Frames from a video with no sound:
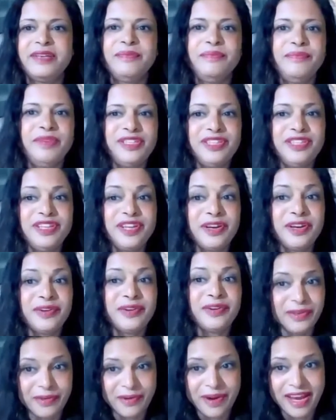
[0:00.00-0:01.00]

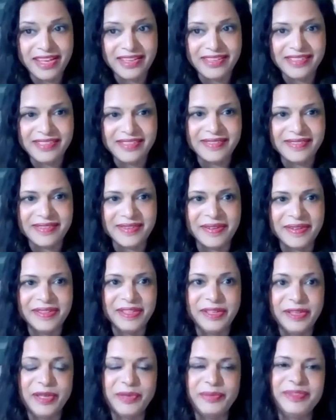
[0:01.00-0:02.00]
meteoric rise
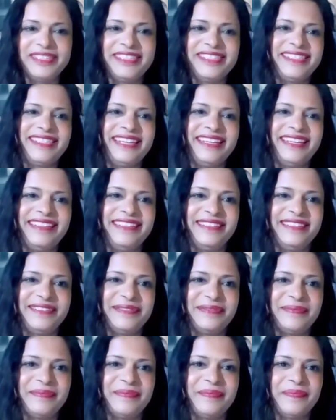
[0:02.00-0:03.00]
on the global
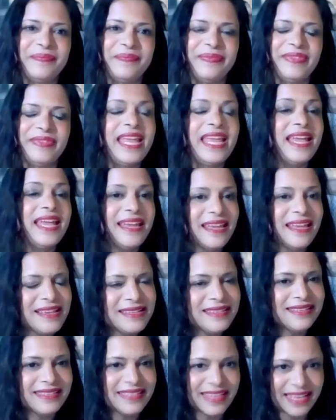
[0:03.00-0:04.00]
stage.
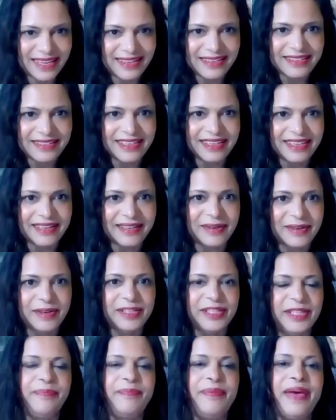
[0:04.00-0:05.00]
Is India
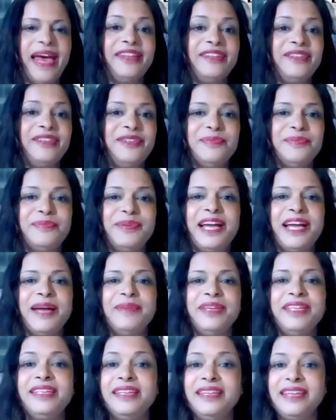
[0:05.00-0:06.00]
on the path to
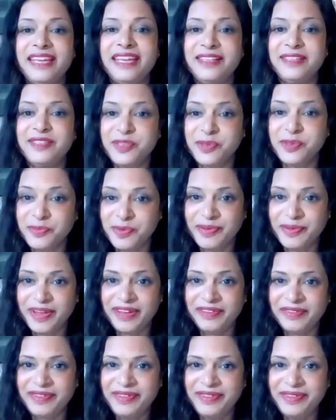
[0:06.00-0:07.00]
becoming the next
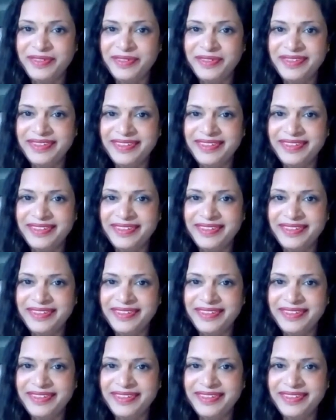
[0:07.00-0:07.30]
superpower?